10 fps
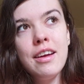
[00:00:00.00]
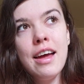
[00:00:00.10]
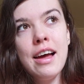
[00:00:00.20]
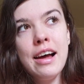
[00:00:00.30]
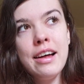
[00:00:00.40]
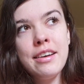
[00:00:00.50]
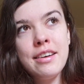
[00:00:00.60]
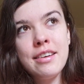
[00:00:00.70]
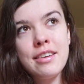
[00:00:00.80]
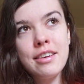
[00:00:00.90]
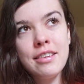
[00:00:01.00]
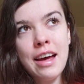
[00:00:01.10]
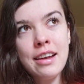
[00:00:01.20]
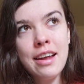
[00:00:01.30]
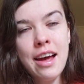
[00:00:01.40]
And
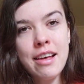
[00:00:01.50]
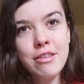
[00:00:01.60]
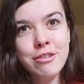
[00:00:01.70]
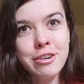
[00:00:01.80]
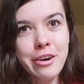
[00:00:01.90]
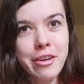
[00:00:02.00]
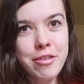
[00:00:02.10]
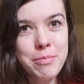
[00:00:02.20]
that has, of course,